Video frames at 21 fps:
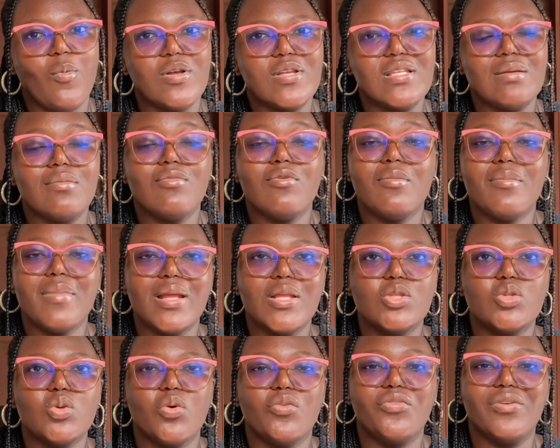a
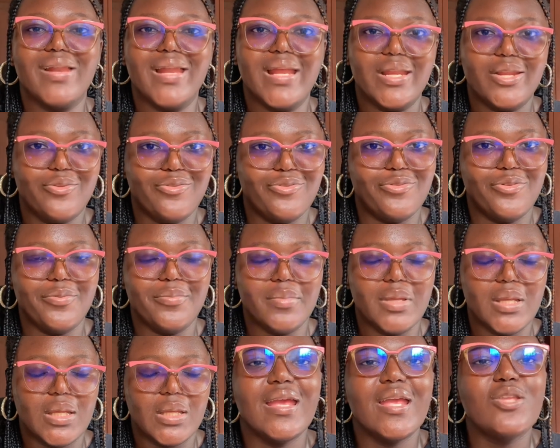moment of learning for
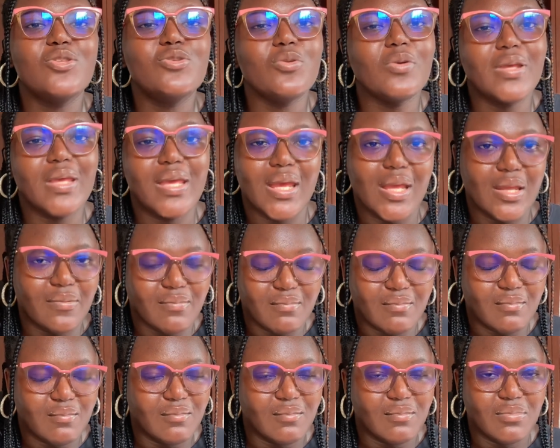me. It's okay
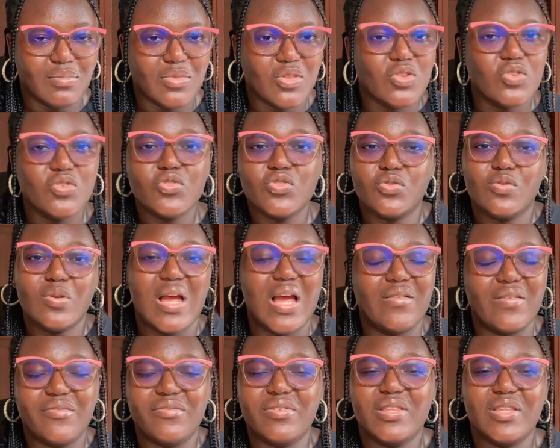to not
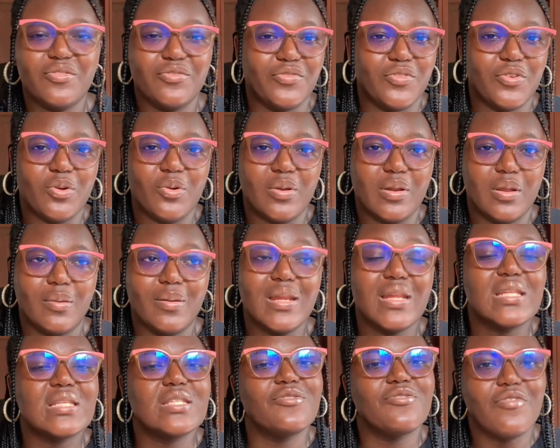have everything figured out.
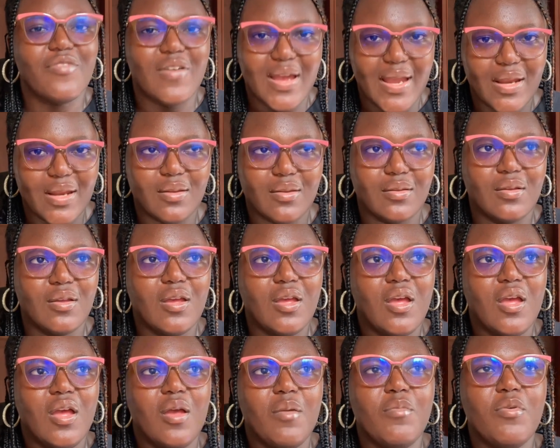It is fine,
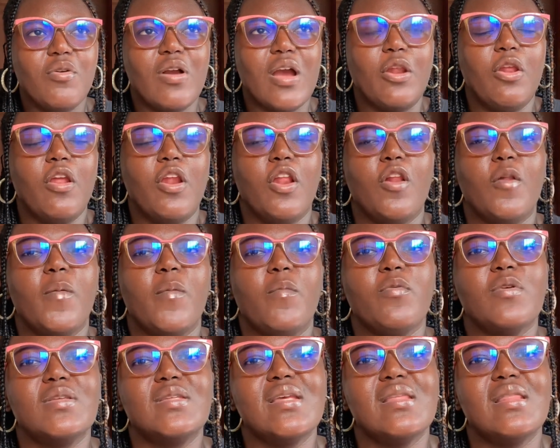because I know a lot of
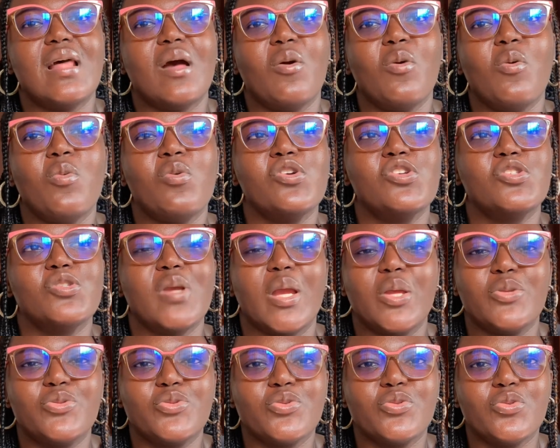people say that once you're
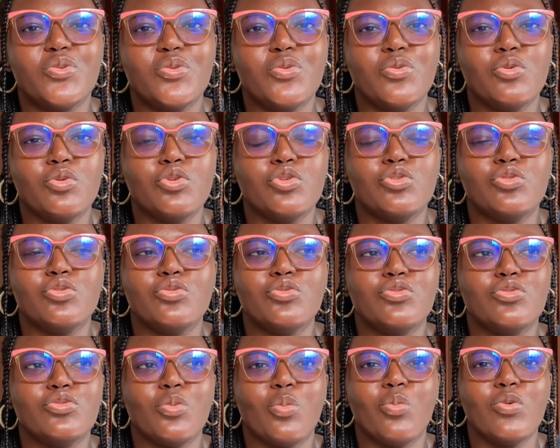in school,
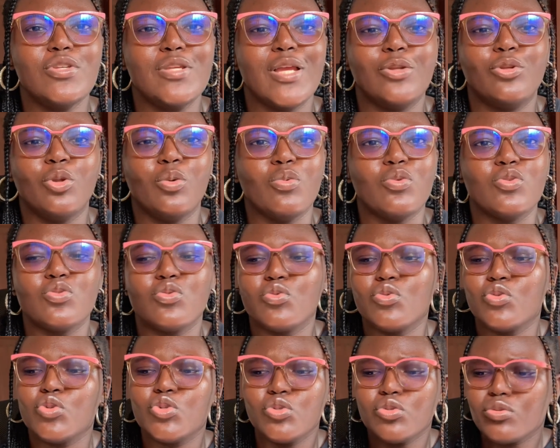once you're done with
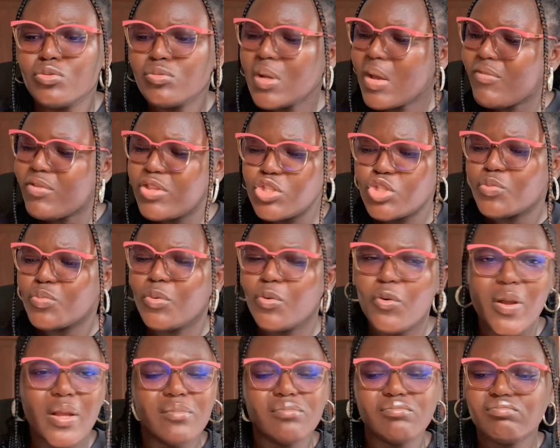school, everything should be
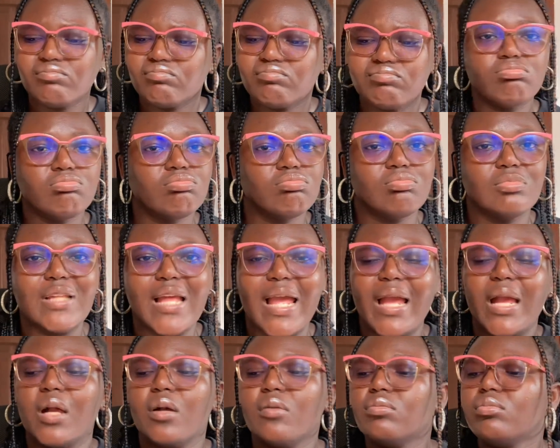going
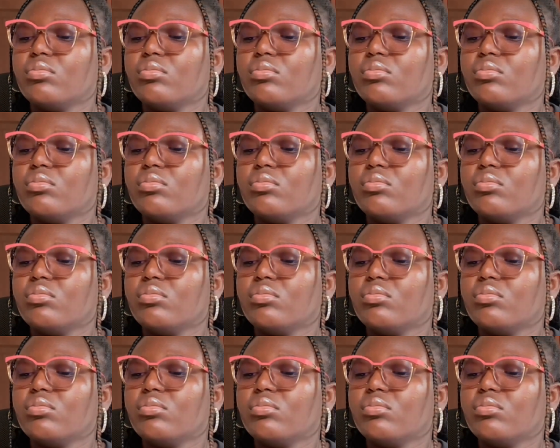like